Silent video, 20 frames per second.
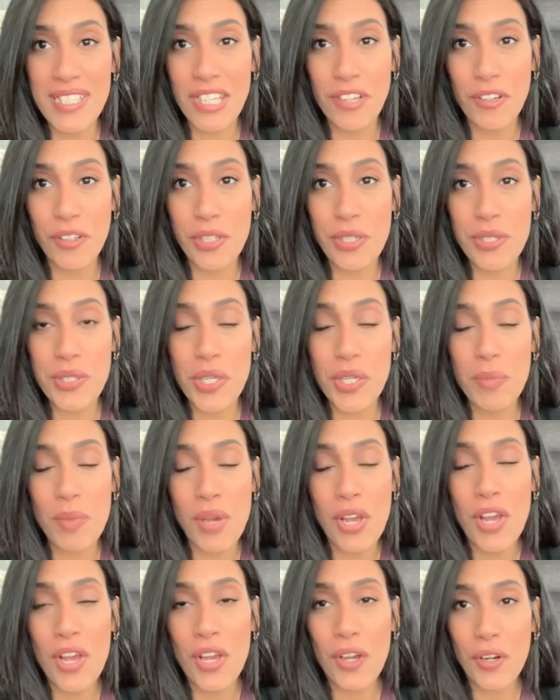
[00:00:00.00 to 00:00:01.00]
here on YouTube.
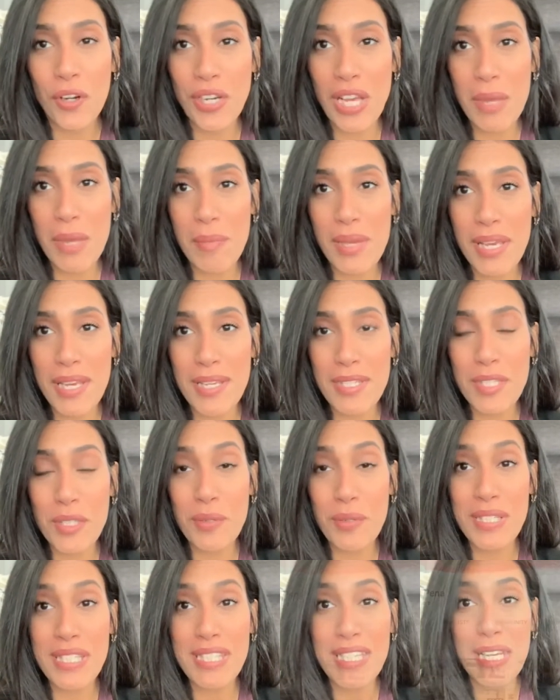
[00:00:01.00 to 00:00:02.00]
Her name is
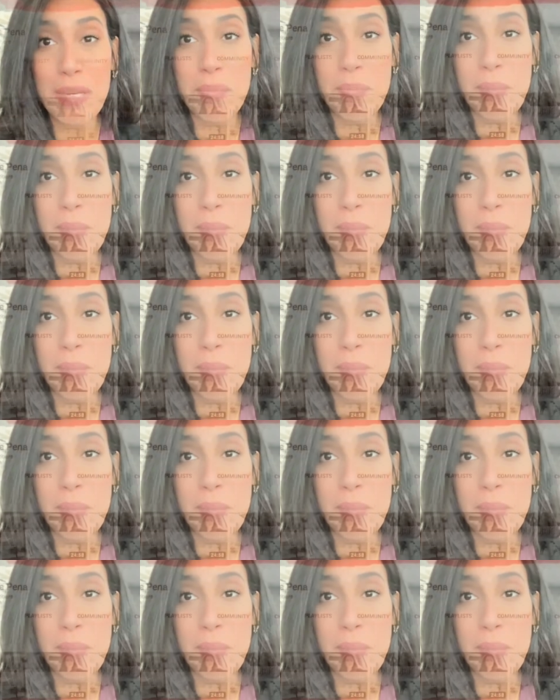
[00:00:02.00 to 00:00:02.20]
Christine